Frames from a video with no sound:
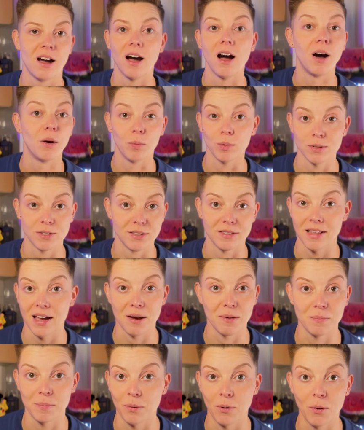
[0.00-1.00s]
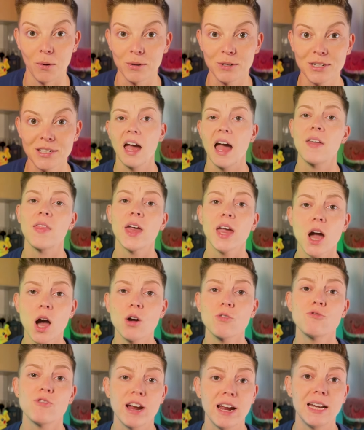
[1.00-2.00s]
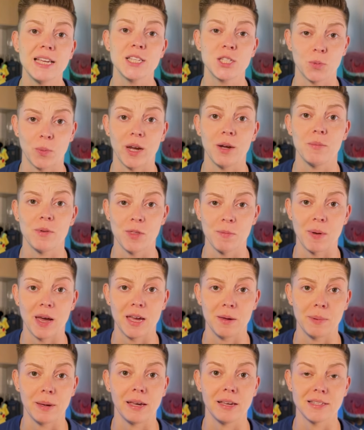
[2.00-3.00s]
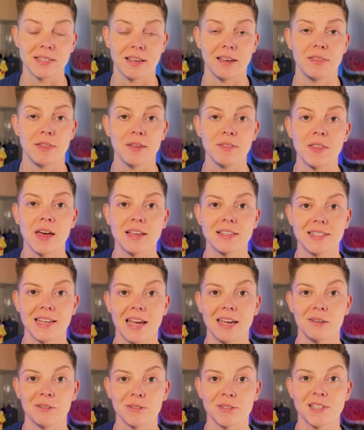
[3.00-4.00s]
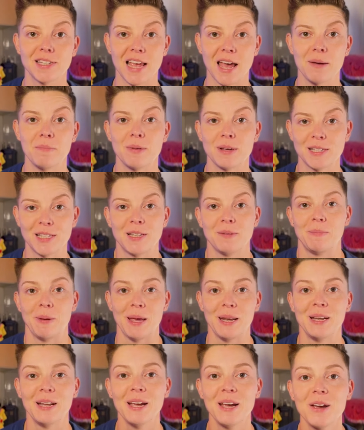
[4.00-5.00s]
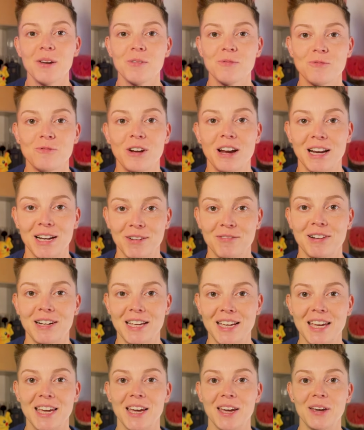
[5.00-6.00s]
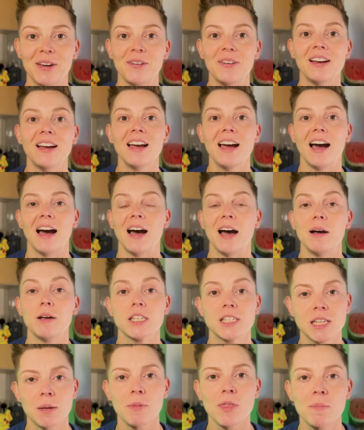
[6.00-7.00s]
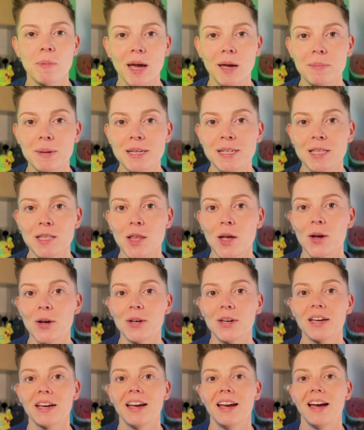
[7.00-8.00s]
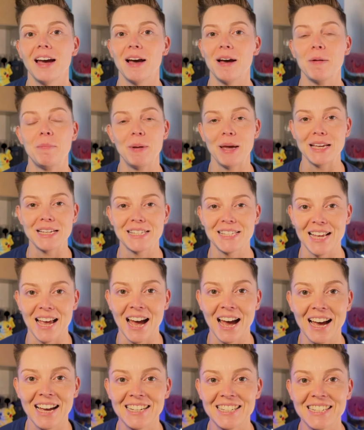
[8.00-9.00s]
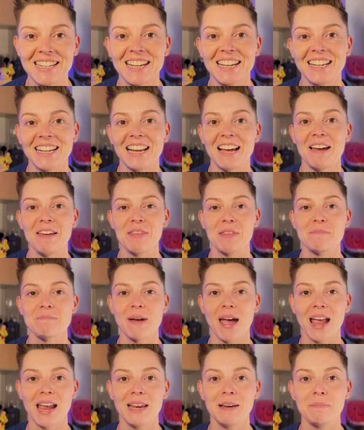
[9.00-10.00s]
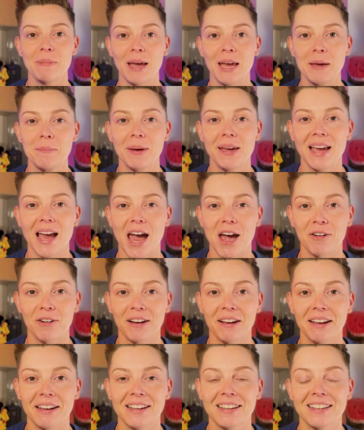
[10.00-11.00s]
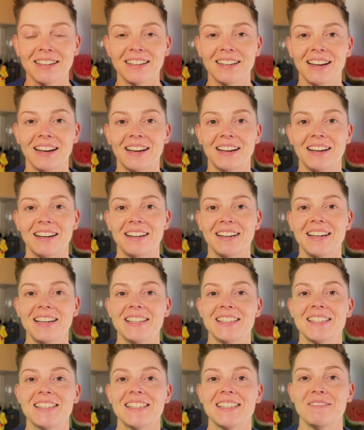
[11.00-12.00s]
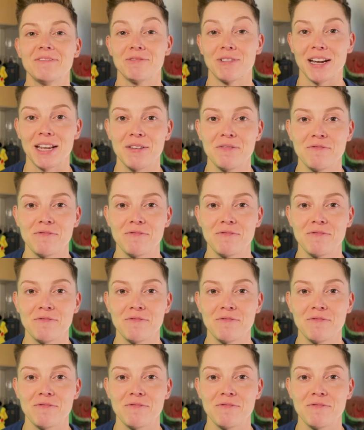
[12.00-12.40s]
I wasn't that on board. And they are really sweet with the babies. I think that day on set must have been really, really cute. Some of the babies look a bit sad. Like, the main baby, Eric, is really